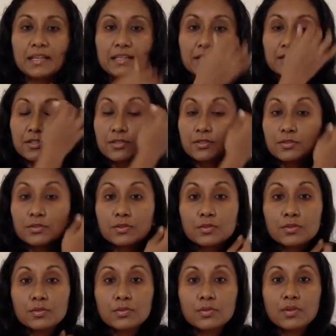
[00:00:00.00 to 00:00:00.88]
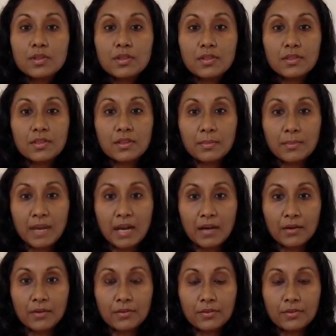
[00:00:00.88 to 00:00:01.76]
is through the
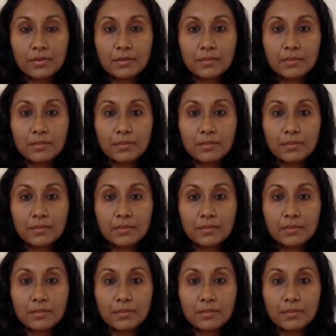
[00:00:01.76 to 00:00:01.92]
mouth,